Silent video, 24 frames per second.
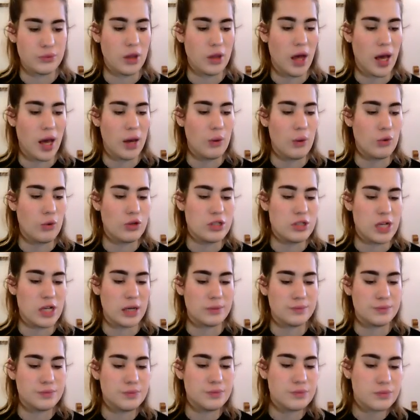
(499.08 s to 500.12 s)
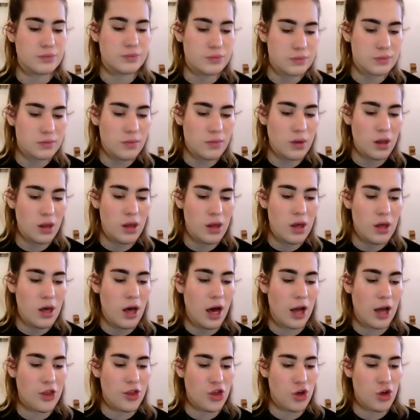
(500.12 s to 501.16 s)
I wonder.
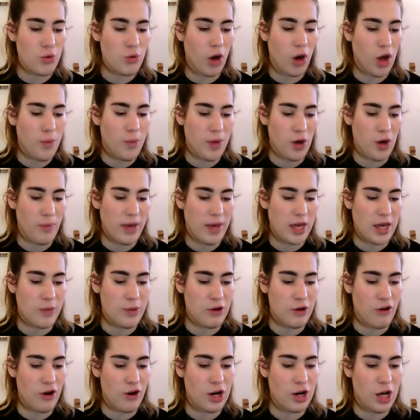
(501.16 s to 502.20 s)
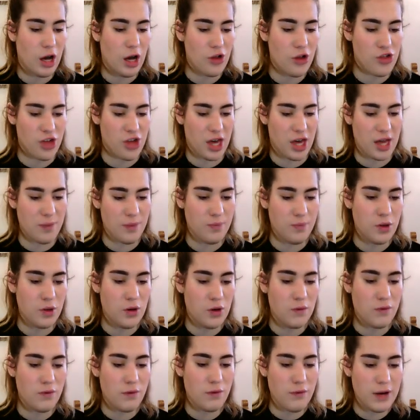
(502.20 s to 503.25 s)
I do hope it'll make me grow large again,
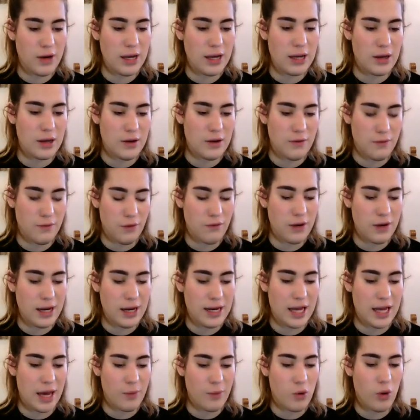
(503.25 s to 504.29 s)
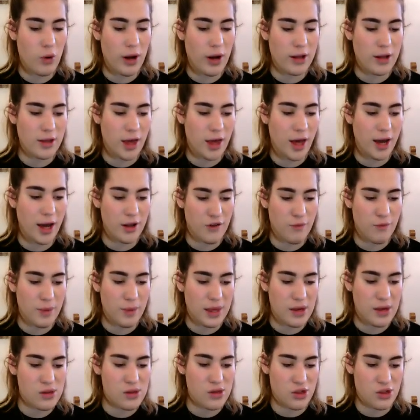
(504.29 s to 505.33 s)
for really I'm quite tired of
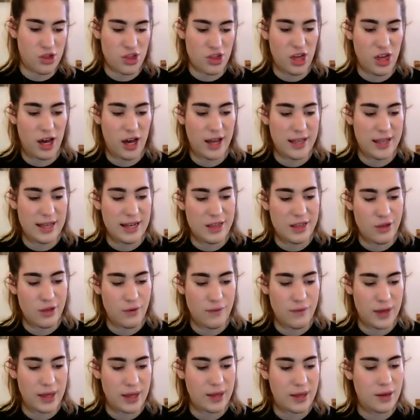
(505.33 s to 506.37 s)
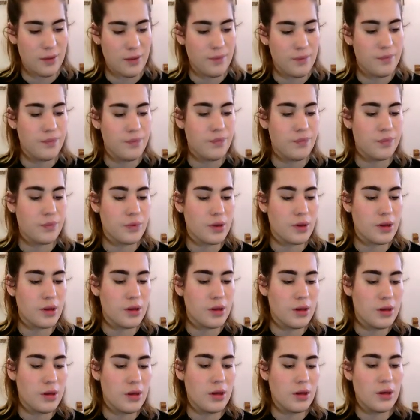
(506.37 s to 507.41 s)
being such a tiny little thing.
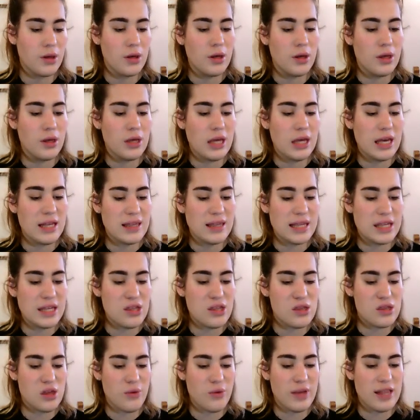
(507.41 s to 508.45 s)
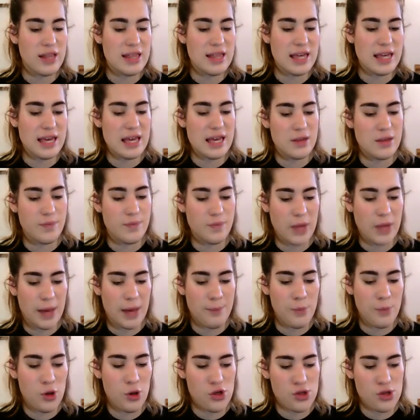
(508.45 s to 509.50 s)
It did so indeed,
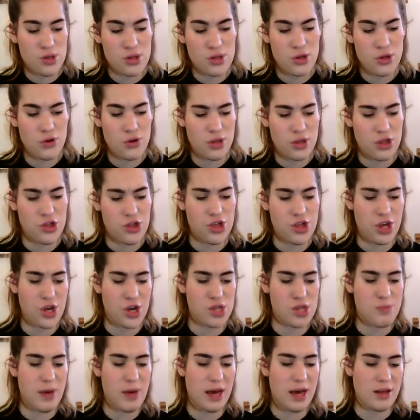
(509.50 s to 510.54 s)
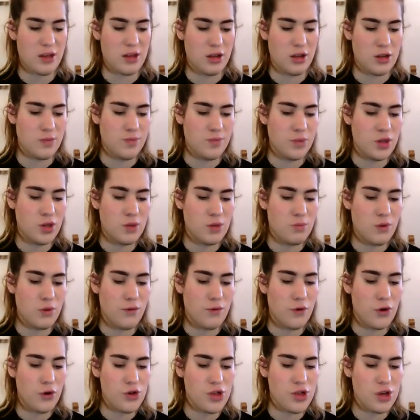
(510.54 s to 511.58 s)
and much sooner than she expected.
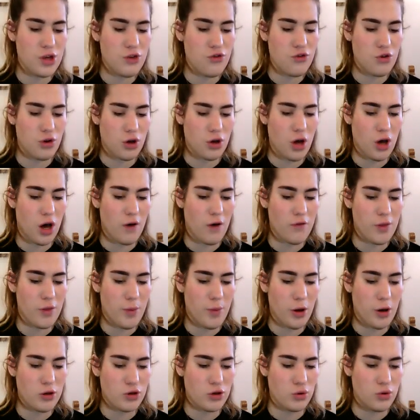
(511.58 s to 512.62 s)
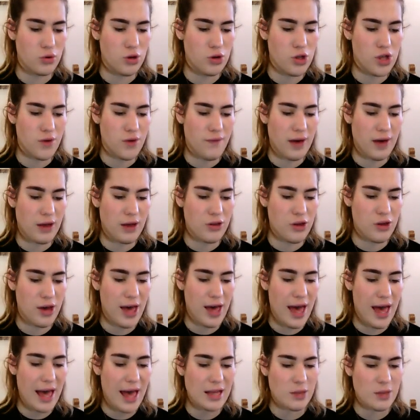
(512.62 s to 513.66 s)
Before she had drunk half the bottle, she found her
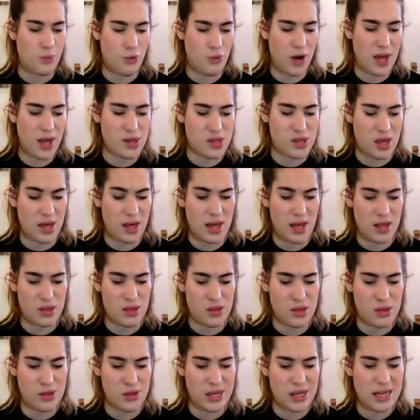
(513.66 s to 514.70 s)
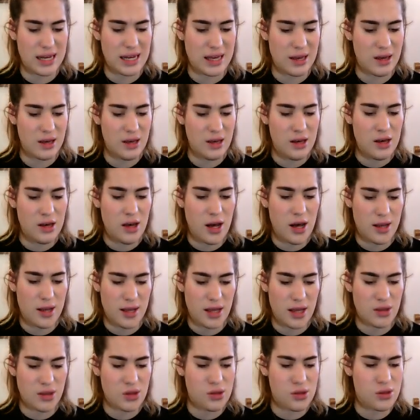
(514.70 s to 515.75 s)
head pressing against the ceiling, and
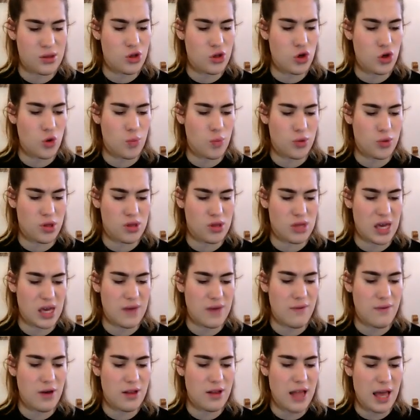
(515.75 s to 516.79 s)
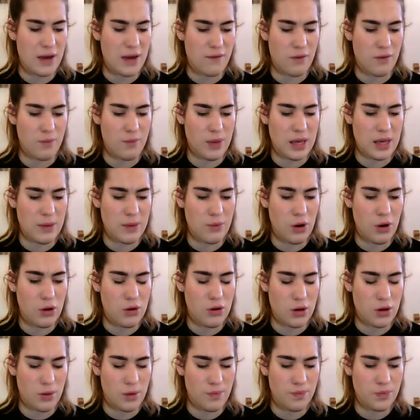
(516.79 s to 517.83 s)
had to stoop to save her neck from being
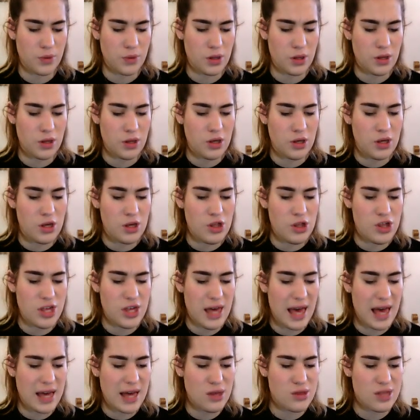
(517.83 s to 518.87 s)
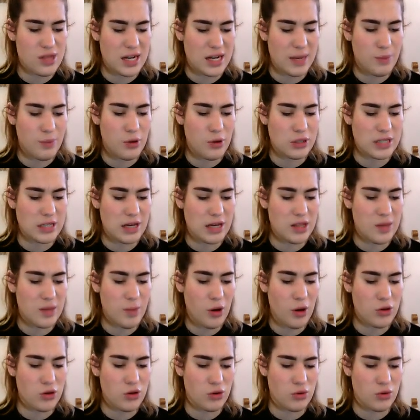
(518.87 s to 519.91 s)
broken. She hastily put down the
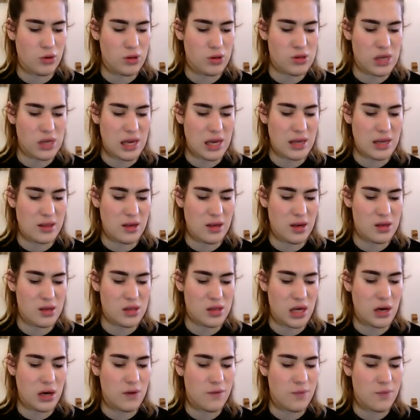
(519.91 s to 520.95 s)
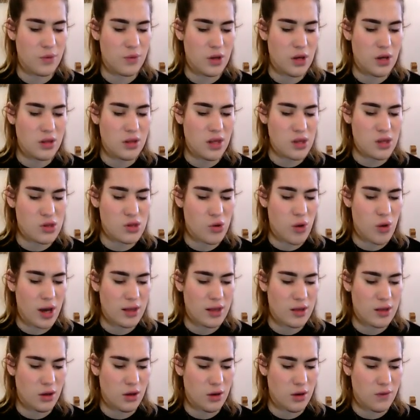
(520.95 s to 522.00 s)
bottle, saying to herself, "That's
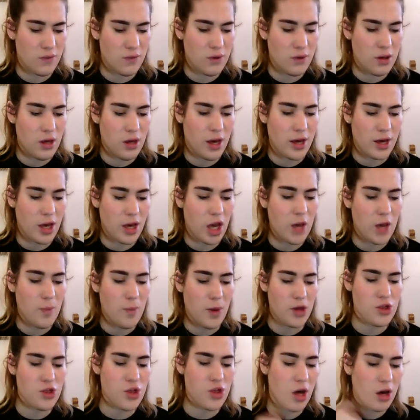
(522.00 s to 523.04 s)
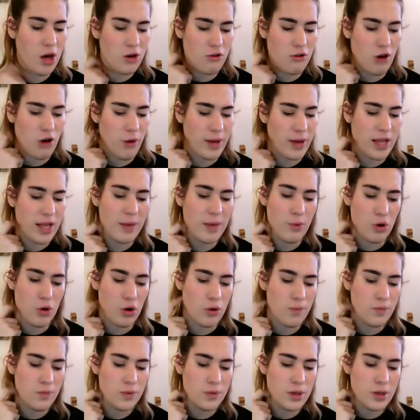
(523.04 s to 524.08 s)
quite enough. I hope I shan't grow any
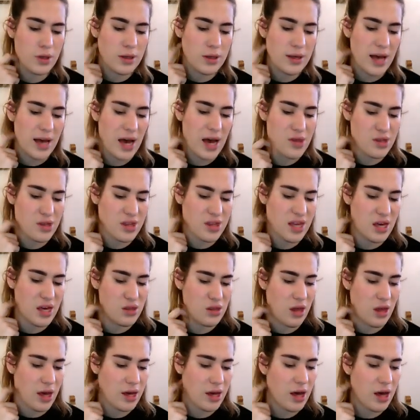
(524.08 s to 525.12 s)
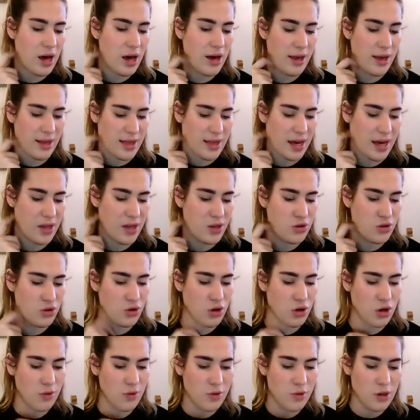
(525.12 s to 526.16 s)
more. As it is, I can't get out the
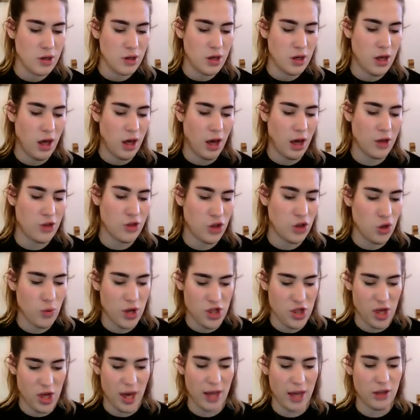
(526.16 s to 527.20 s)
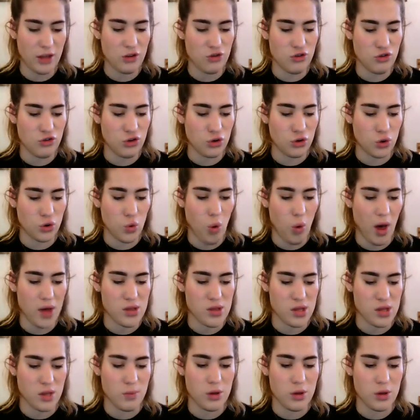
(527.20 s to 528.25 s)
door. I do wish I hadn't drunk quite
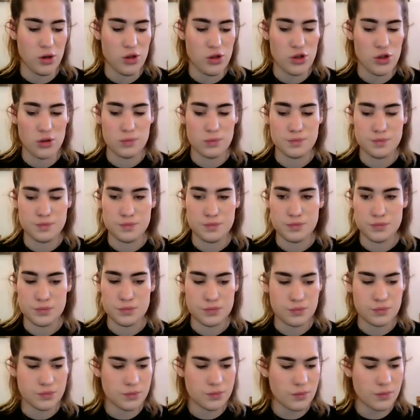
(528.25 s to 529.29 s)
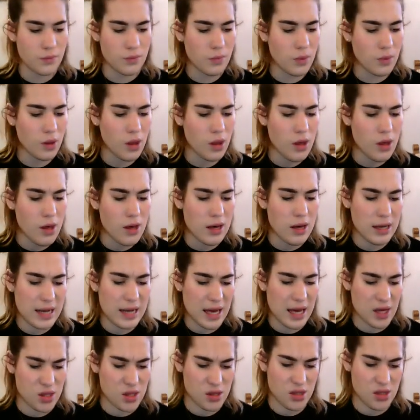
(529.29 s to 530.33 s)
so much."
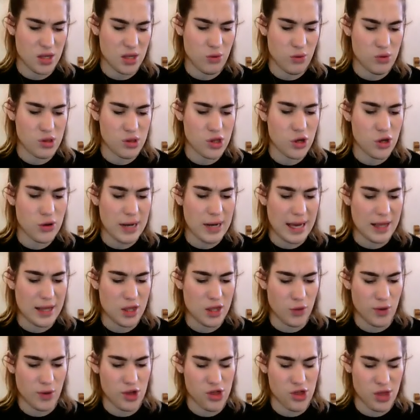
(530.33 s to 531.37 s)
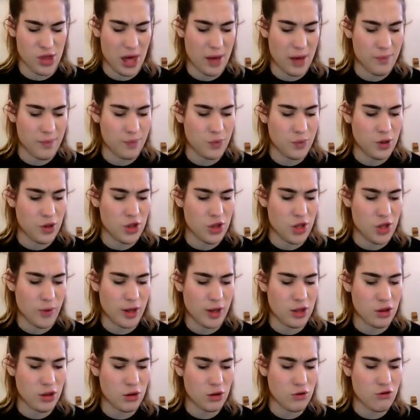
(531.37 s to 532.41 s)
Alas, it was too late to wish that. She
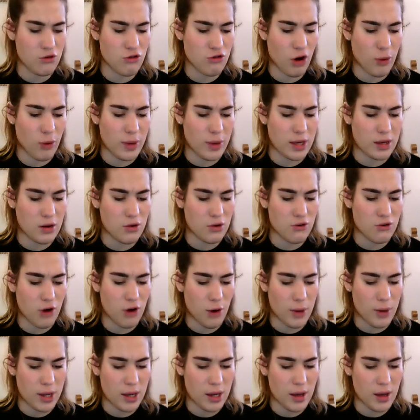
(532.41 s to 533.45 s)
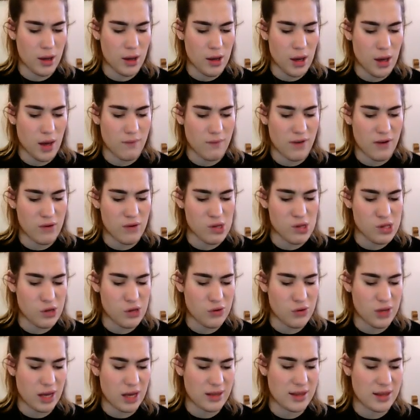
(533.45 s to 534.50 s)
went on growing and growing, and very
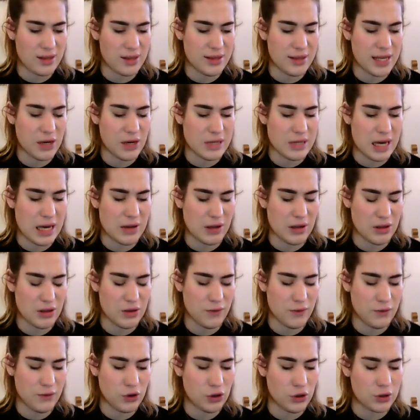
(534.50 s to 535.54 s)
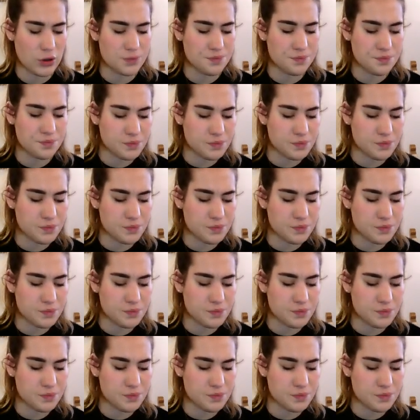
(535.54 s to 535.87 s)
soon had to kneel down on the floor.